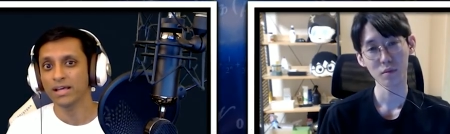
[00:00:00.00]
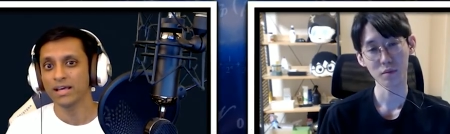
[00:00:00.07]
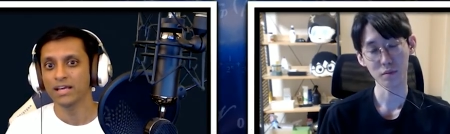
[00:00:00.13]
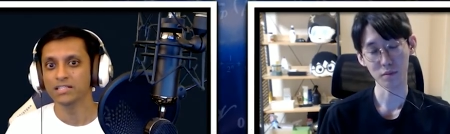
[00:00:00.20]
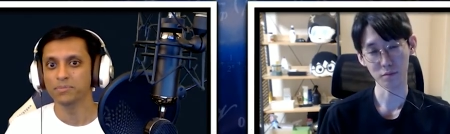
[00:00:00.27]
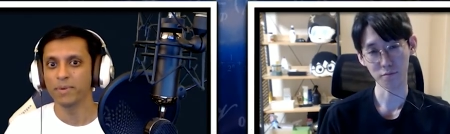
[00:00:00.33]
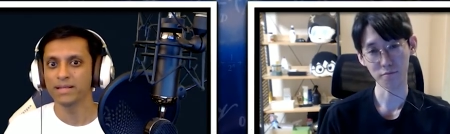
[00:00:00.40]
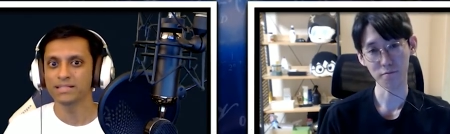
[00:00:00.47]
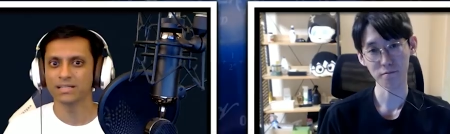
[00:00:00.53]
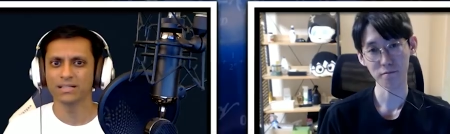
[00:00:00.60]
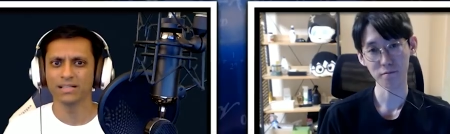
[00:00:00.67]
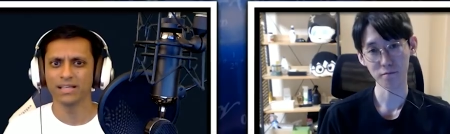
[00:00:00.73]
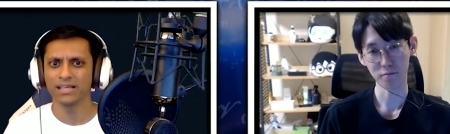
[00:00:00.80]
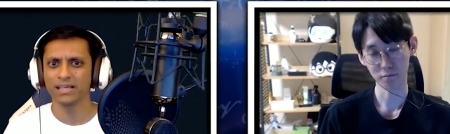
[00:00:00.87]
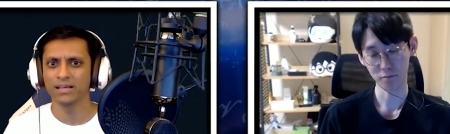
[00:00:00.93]
Speaker 1: It's
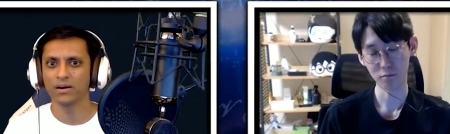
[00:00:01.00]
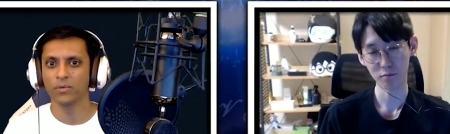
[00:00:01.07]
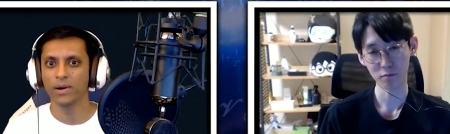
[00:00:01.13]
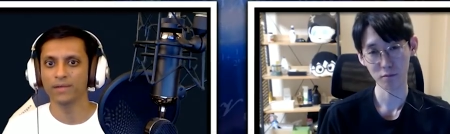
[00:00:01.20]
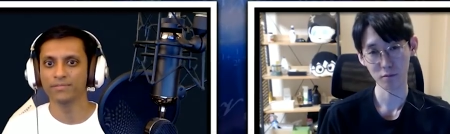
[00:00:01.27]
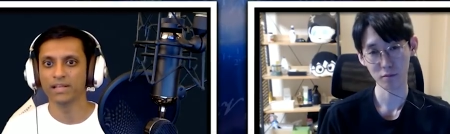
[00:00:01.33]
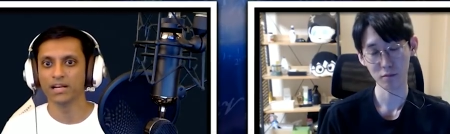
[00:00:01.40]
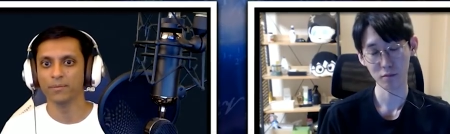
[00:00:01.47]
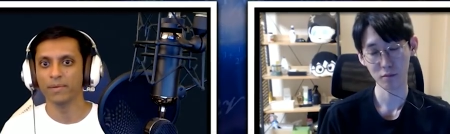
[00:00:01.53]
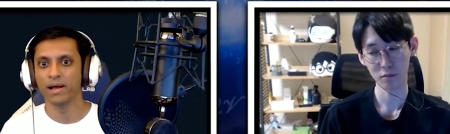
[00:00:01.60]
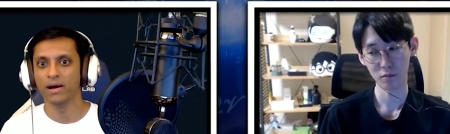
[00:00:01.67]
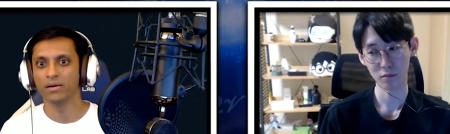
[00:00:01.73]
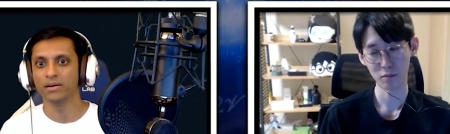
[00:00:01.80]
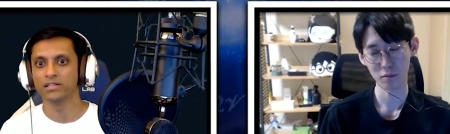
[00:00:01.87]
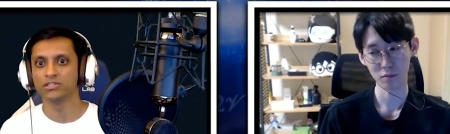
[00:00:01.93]
basically a way of thinking
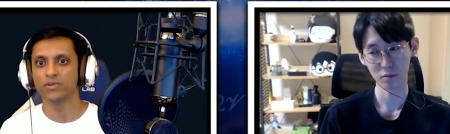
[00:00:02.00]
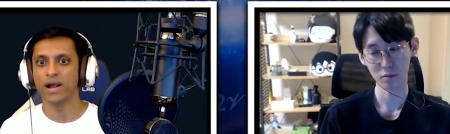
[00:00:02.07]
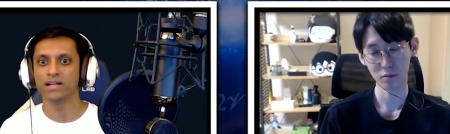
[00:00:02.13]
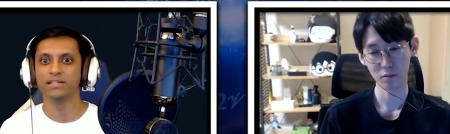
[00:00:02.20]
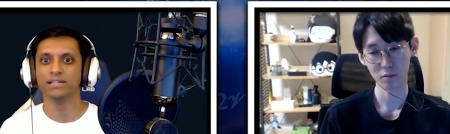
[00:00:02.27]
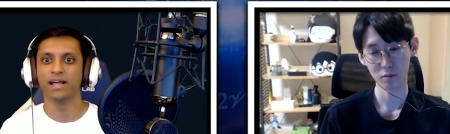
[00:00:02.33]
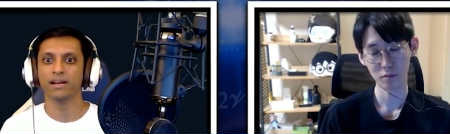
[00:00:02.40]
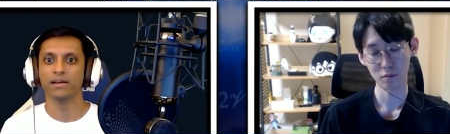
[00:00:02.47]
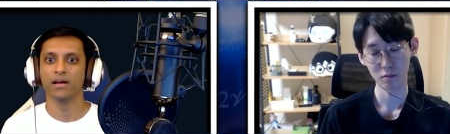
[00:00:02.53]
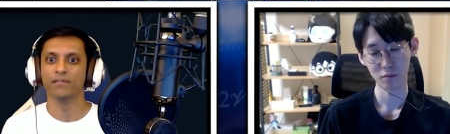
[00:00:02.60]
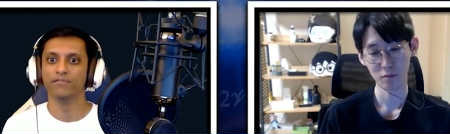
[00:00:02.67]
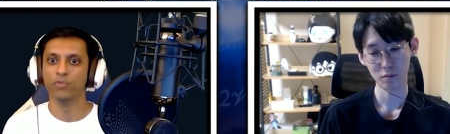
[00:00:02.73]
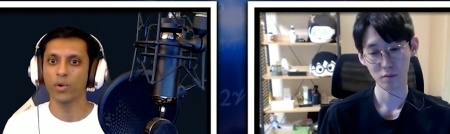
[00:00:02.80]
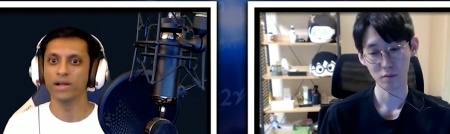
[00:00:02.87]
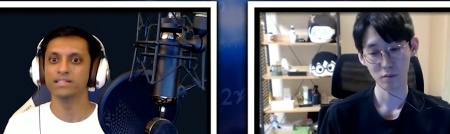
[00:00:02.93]
about a strategy that
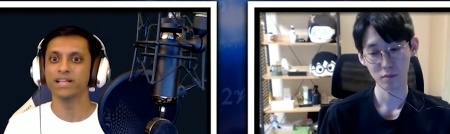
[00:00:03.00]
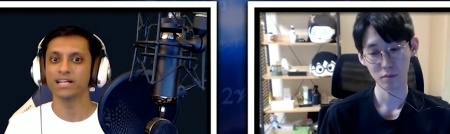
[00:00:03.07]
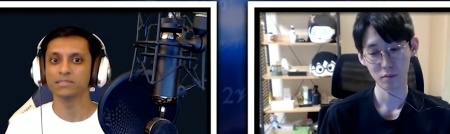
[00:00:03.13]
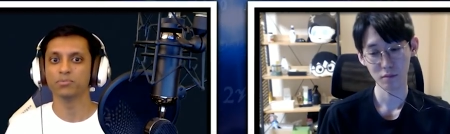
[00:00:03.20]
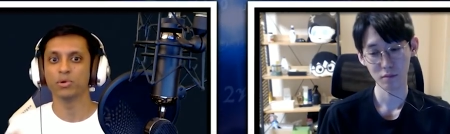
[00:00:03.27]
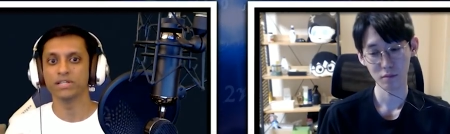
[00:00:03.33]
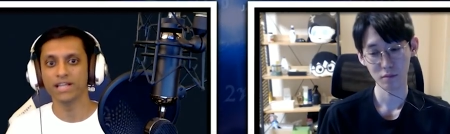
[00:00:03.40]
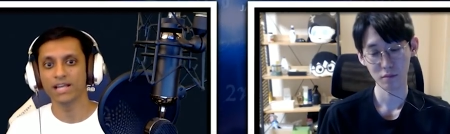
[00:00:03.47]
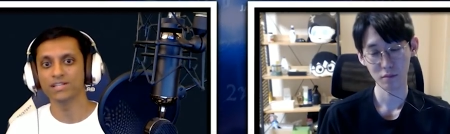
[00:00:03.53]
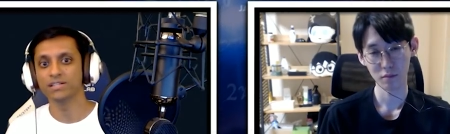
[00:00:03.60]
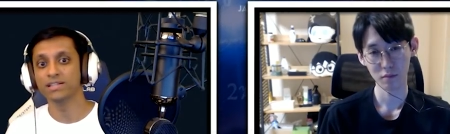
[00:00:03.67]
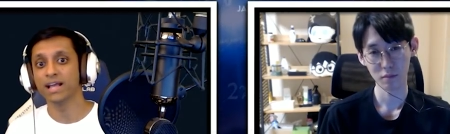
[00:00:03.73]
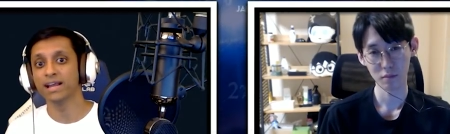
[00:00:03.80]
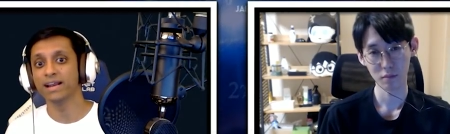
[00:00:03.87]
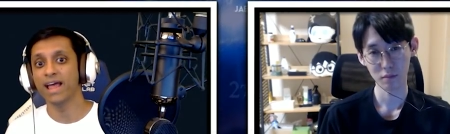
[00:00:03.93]
avoids exploitation
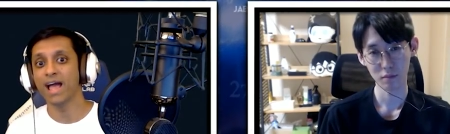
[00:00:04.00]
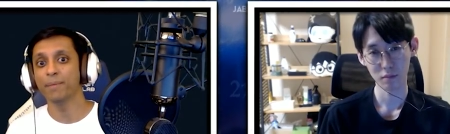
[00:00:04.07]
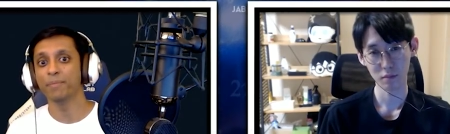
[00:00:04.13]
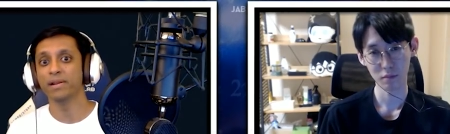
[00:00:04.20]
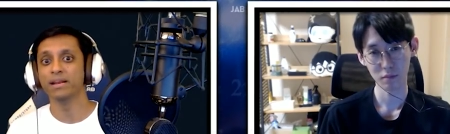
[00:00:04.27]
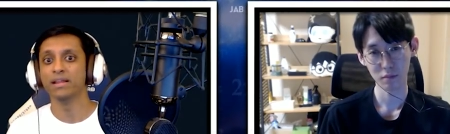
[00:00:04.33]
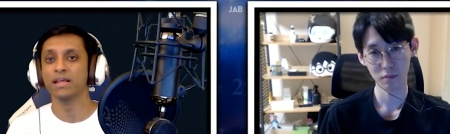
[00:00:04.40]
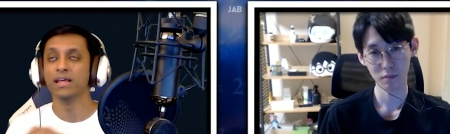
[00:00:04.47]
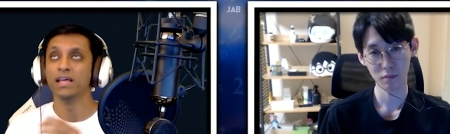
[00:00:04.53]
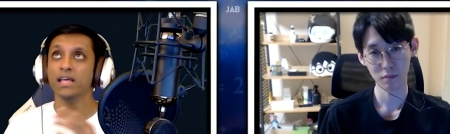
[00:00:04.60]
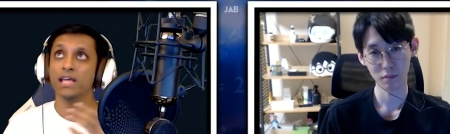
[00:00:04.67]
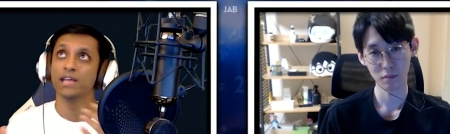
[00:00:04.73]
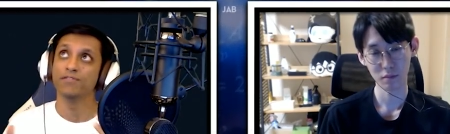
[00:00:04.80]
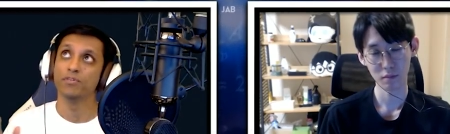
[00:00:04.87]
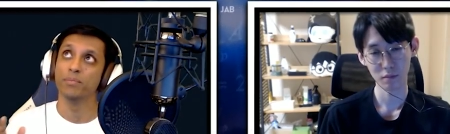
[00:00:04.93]
that can happen
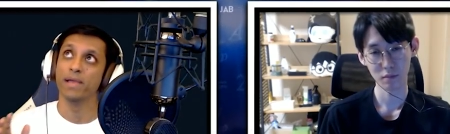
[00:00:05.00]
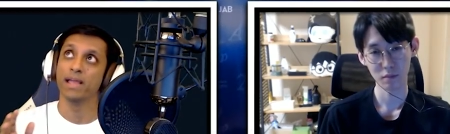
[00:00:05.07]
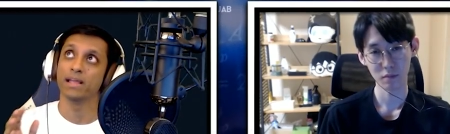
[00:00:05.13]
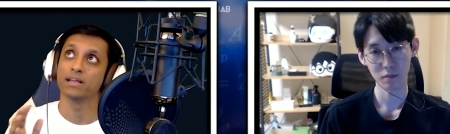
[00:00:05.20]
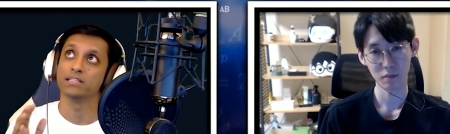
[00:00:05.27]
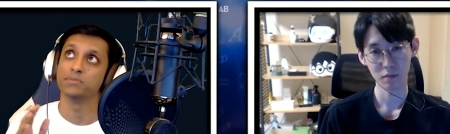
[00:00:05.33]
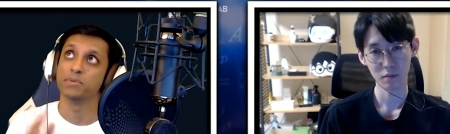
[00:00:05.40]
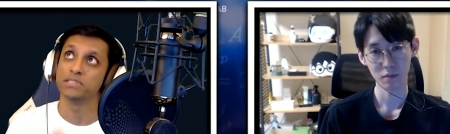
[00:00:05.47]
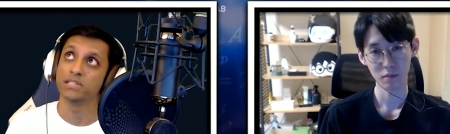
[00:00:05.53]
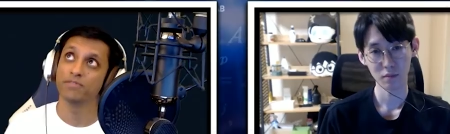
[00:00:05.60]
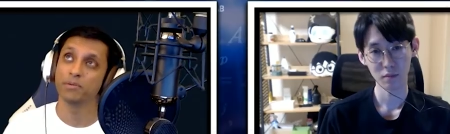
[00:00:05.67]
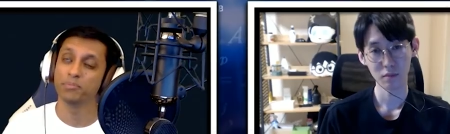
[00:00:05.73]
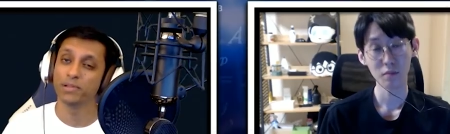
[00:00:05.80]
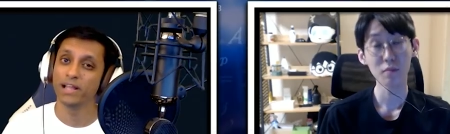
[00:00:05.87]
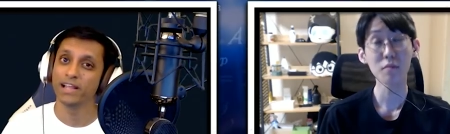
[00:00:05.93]
if you make a specific play